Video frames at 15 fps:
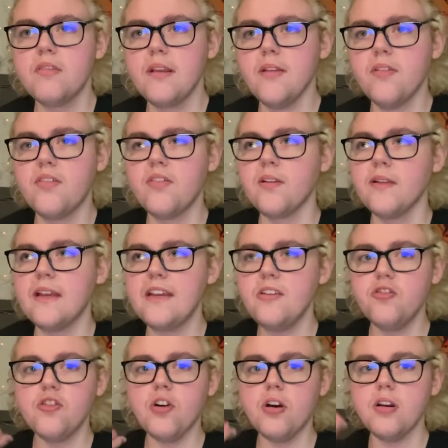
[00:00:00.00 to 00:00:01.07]

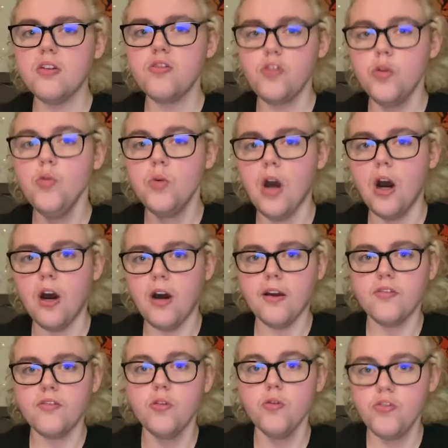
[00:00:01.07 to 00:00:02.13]
slingshotted to
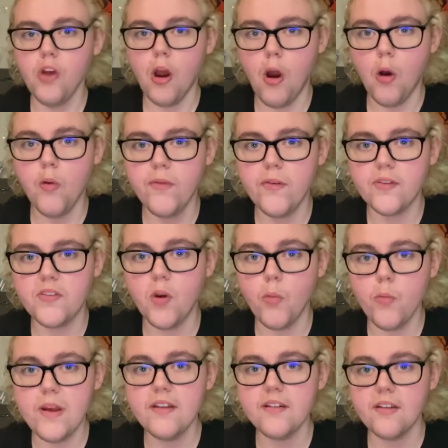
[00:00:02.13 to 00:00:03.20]
God, to Jehovah, to
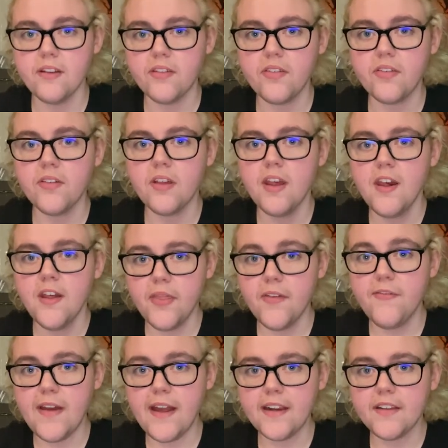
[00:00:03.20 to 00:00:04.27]
witness the
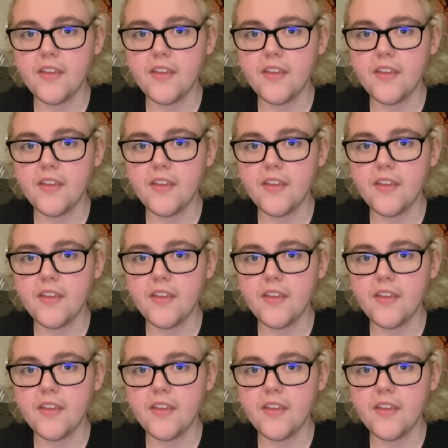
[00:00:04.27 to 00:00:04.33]
fact